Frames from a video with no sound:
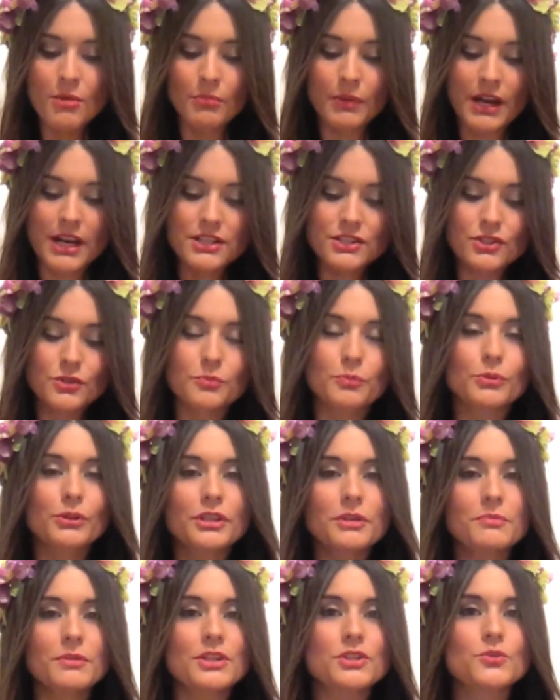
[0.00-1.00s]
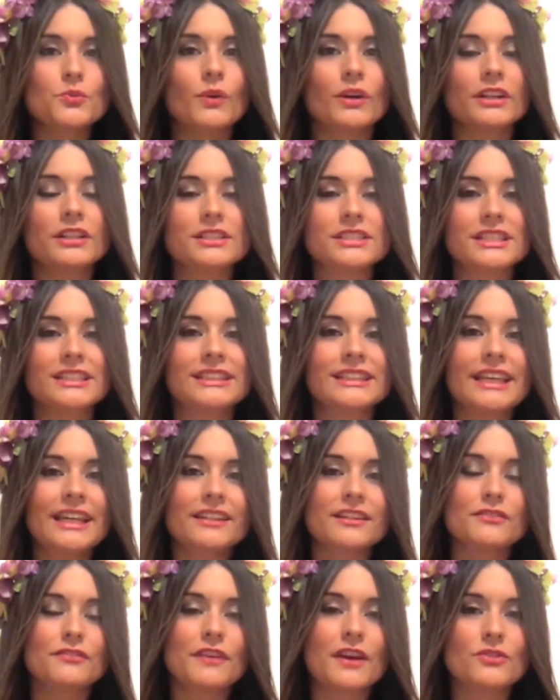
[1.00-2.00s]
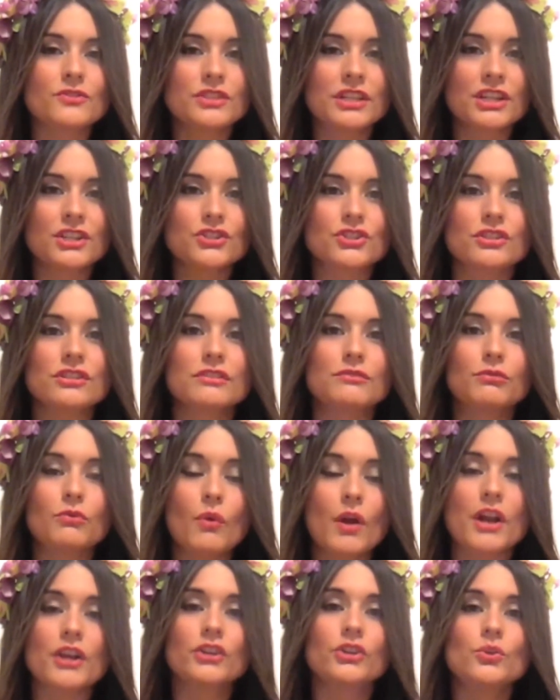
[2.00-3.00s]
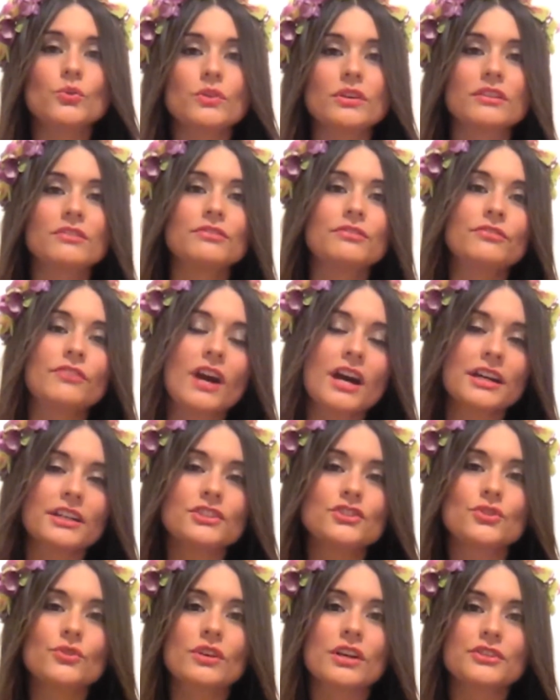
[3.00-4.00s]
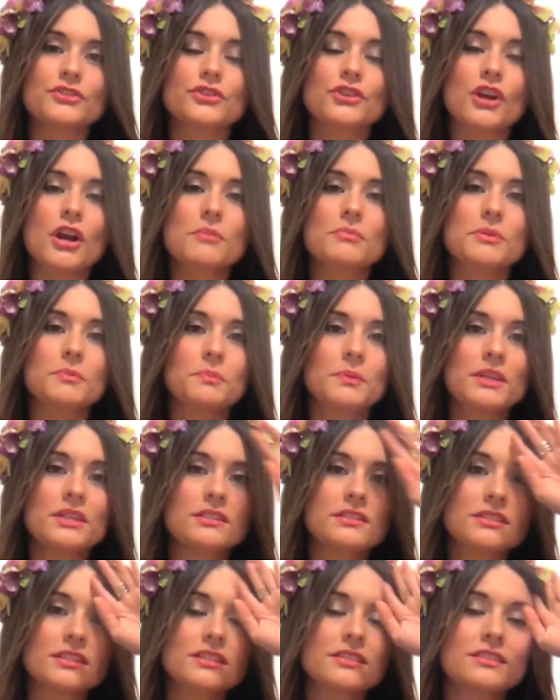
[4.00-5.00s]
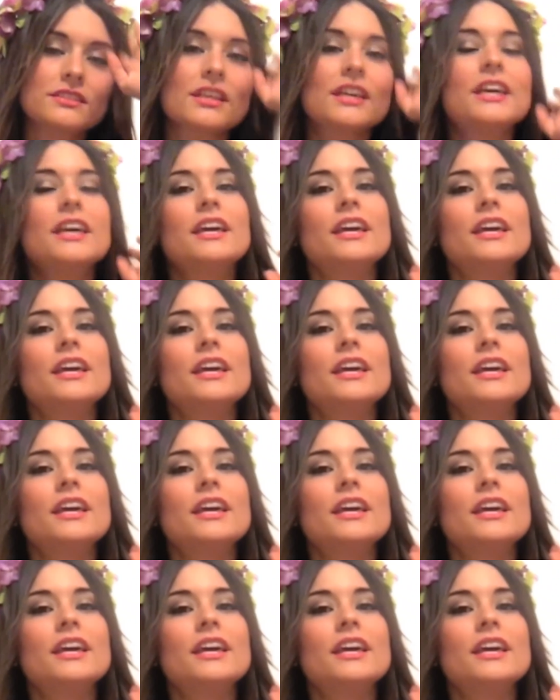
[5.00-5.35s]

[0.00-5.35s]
But I just pretty much wanted to lay the foundation of where you can find your undergarment pieces